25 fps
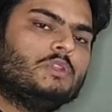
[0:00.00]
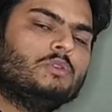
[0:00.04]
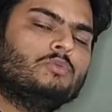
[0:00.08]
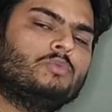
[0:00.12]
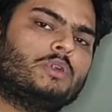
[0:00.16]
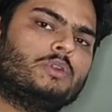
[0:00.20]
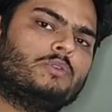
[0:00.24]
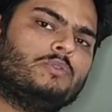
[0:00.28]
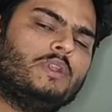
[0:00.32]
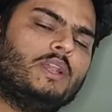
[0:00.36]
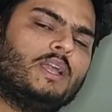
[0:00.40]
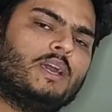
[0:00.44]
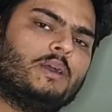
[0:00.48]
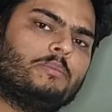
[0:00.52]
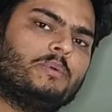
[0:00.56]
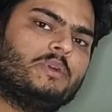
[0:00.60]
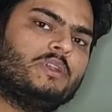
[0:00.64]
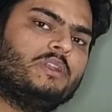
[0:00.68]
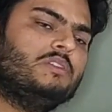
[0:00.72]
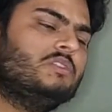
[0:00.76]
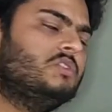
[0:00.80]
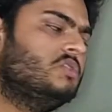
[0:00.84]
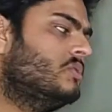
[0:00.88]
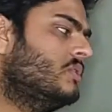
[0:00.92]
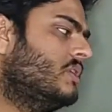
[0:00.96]
what will
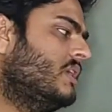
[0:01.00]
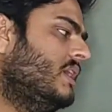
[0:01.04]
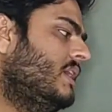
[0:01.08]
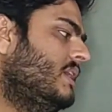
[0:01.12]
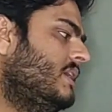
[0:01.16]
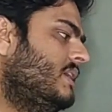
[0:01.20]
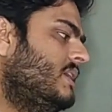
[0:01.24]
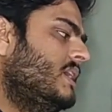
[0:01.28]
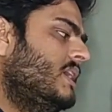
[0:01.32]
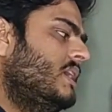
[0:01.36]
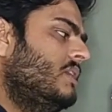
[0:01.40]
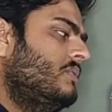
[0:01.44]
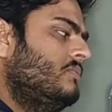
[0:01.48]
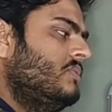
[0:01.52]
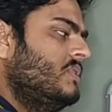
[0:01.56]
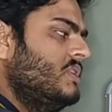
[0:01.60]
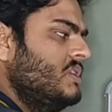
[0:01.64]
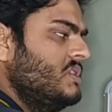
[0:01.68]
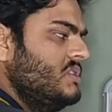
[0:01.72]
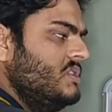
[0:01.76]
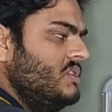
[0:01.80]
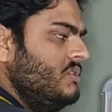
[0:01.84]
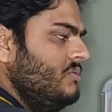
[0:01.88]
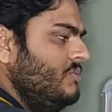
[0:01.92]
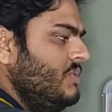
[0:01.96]
happen is your entire
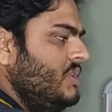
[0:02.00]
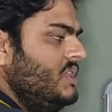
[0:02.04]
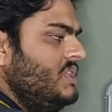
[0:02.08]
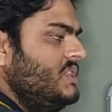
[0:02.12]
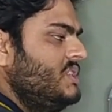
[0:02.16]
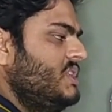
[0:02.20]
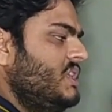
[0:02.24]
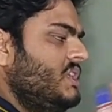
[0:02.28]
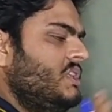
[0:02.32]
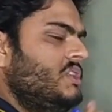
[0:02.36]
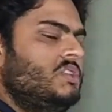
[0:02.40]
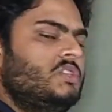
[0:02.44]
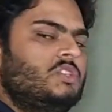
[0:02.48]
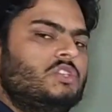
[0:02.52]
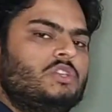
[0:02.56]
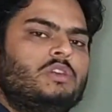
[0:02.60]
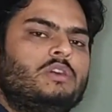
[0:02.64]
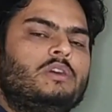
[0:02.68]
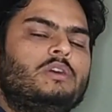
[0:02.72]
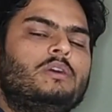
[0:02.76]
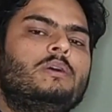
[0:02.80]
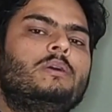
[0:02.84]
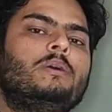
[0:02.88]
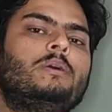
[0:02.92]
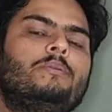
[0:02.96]
function will change
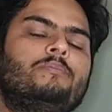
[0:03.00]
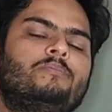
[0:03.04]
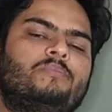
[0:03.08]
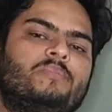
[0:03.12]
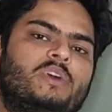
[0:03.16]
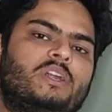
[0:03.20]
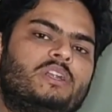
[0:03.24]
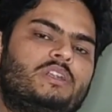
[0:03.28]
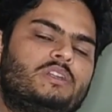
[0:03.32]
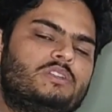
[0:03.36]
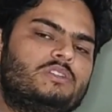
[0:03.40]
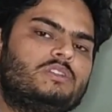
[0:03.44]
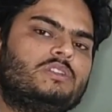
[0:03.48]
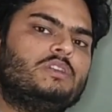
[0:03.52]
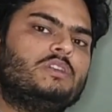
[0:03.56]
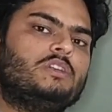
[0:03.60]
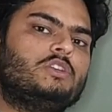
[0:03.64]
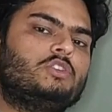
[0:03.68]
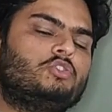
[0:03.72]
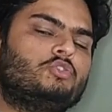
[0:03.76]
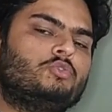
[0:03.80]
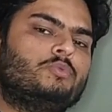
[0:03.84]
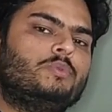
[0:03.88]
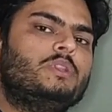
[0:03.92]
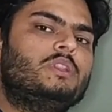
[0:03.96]
that is the
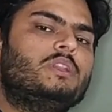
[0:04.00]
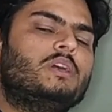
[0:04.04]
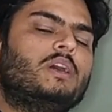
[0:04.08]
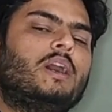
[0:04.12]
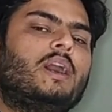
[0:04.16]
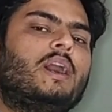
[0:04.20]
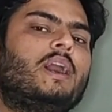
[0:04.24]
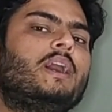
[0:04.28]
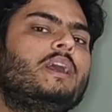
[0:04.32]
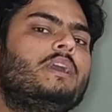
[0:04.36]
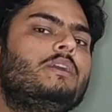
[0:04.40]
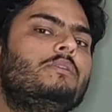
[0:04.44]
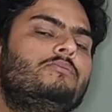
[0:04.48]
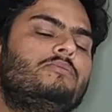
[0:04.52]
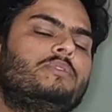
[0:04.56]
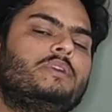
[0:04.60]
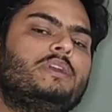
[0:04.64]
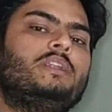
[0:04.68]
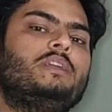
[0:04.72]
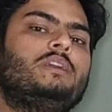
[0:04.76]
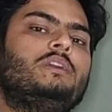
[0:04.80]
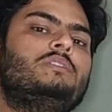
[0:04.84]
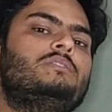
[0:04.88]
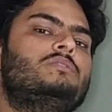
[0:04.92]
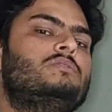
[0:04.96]
issue with high
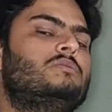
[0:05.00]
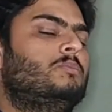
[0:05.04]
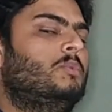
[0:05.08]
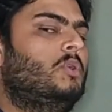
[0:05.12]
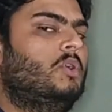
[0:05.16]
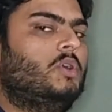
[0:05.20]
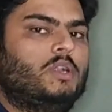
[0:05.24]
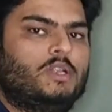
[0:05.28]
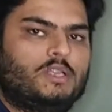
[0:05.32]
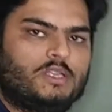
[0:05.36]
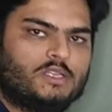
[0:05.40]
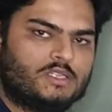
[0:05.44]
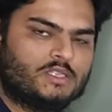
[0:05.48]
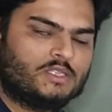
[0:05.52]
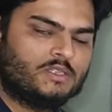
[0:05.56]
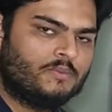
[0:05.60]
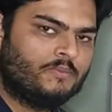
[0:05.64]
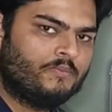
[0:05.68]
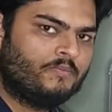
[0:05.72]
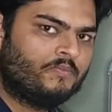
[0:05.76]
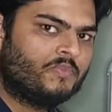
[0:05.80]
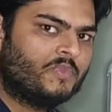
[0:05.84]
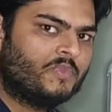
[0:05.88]
variance models